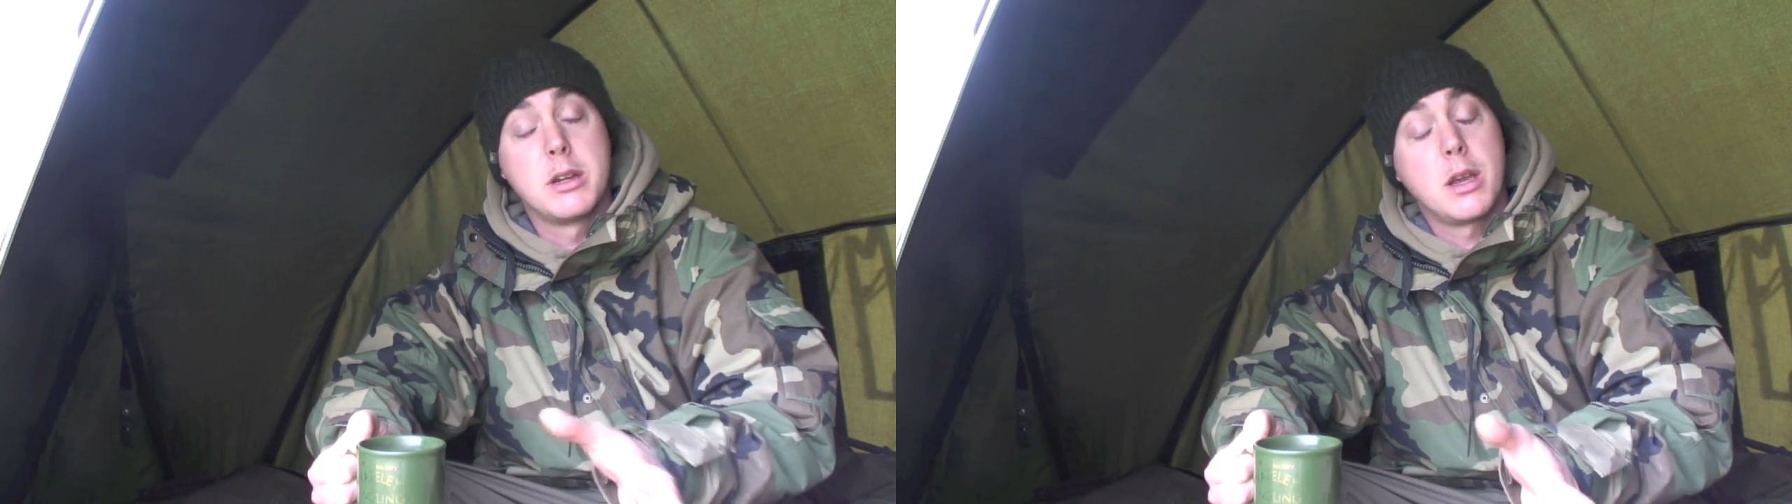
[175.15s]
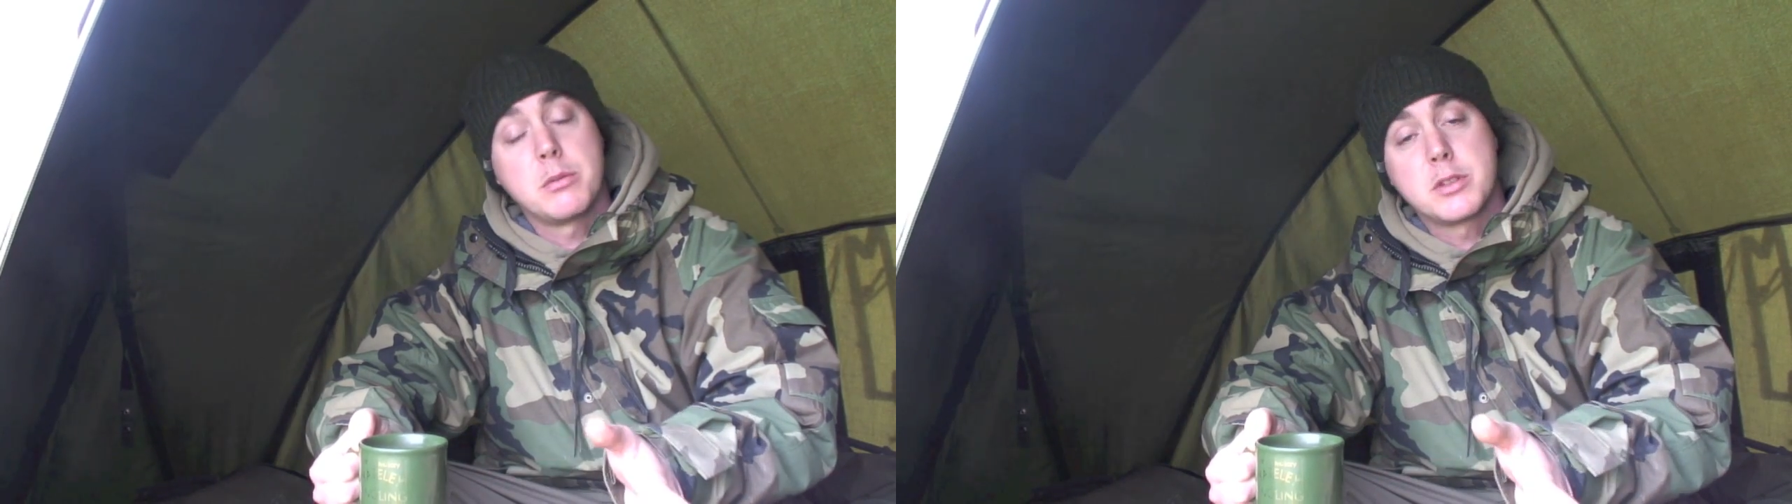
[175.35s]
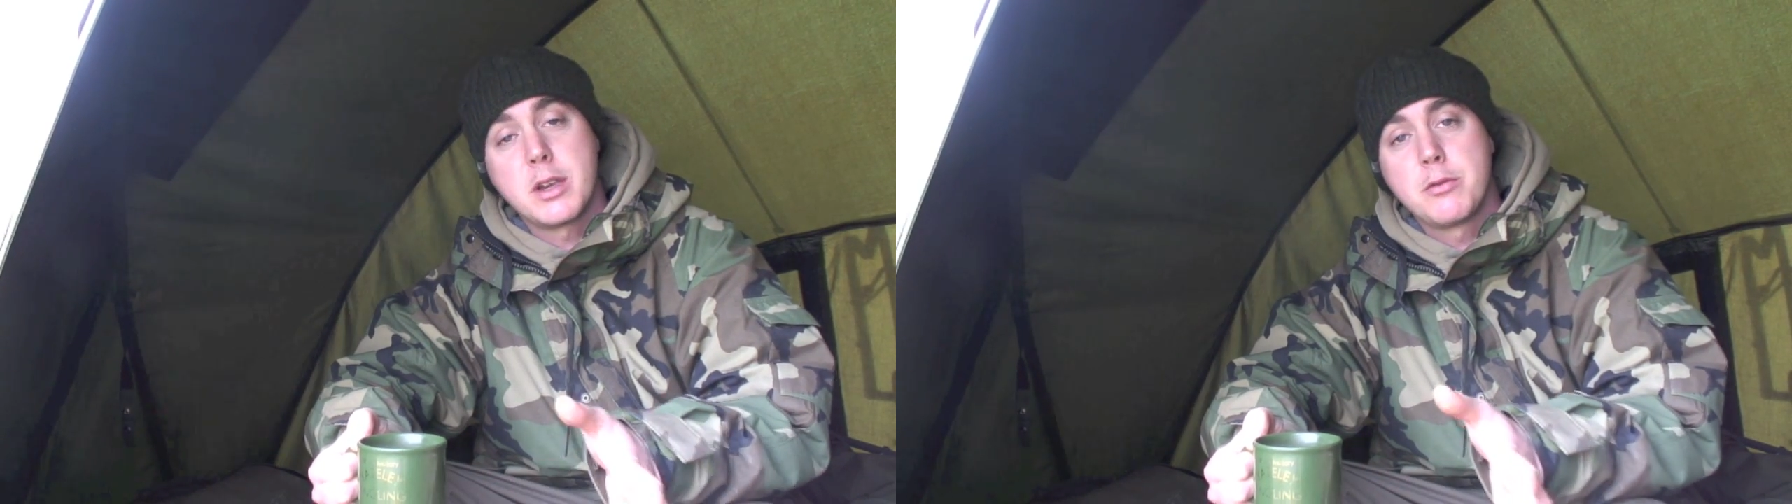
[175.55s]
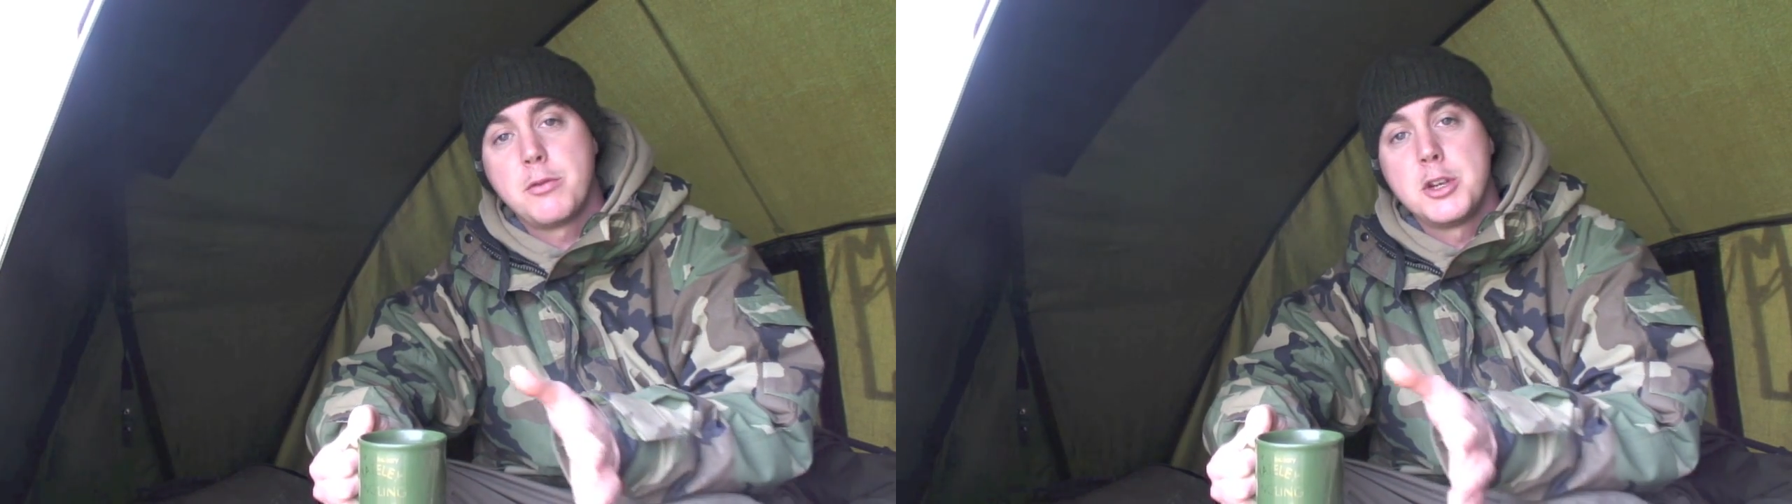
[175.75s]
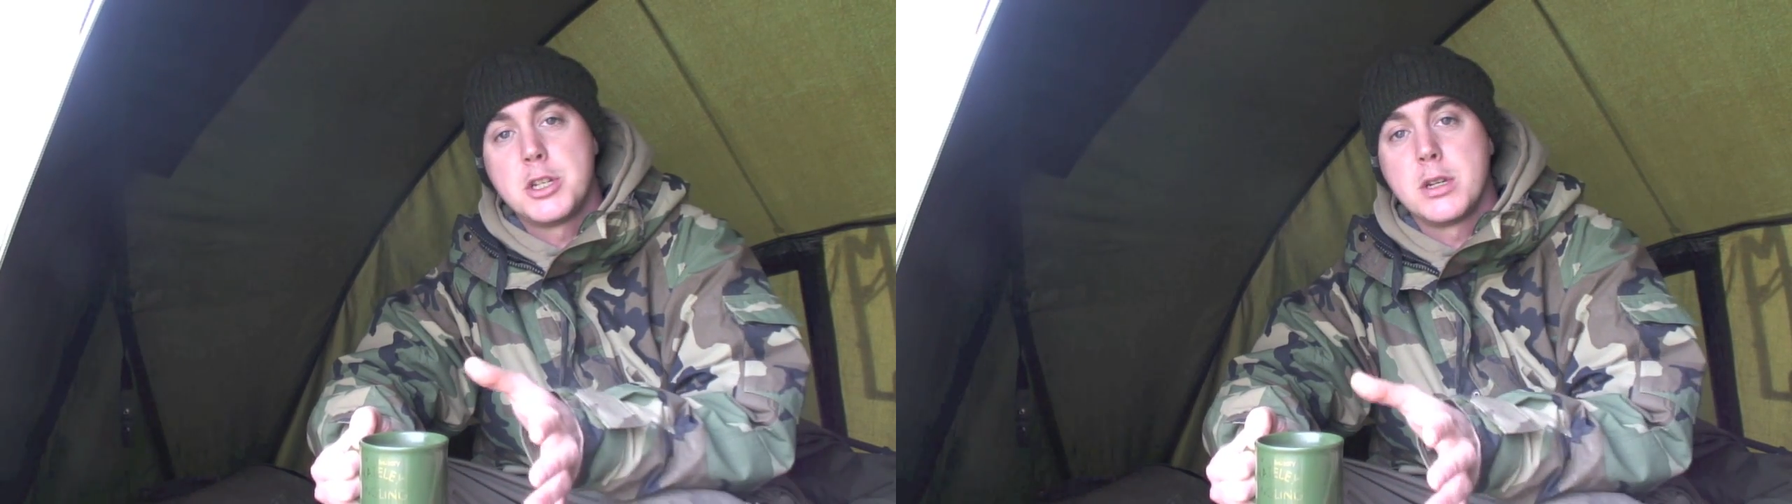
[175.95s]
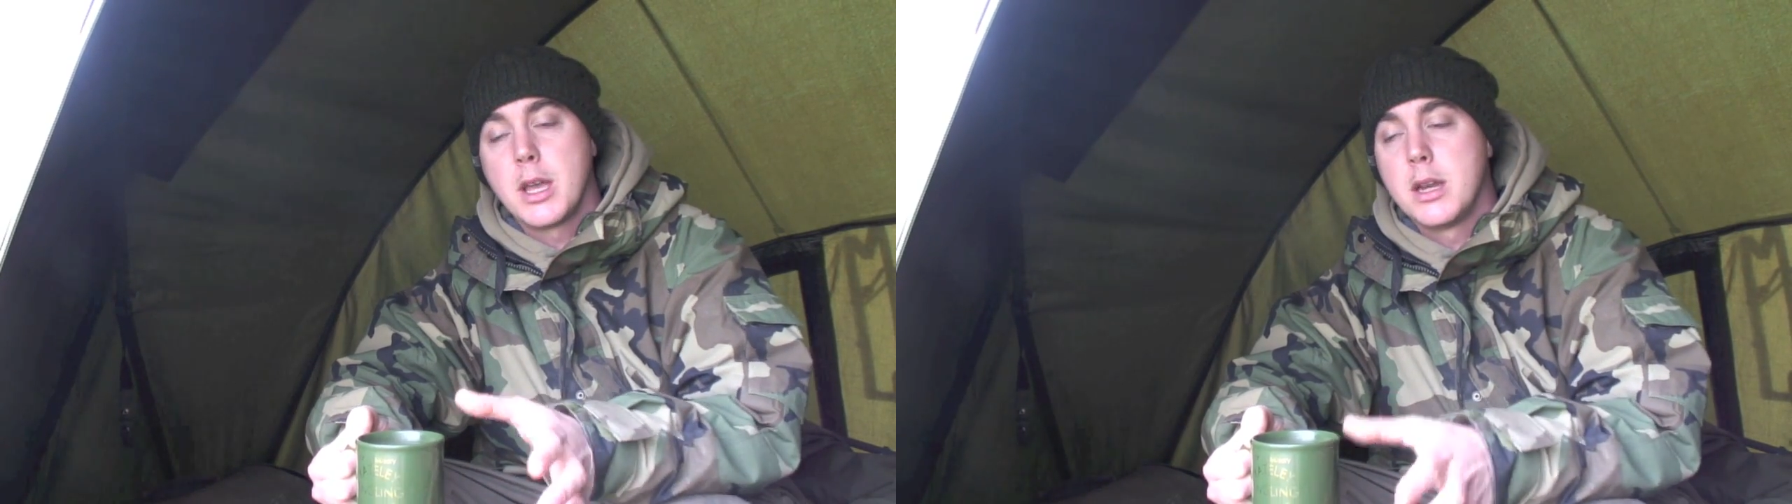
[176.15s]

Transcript: I ended up with 7 fish in the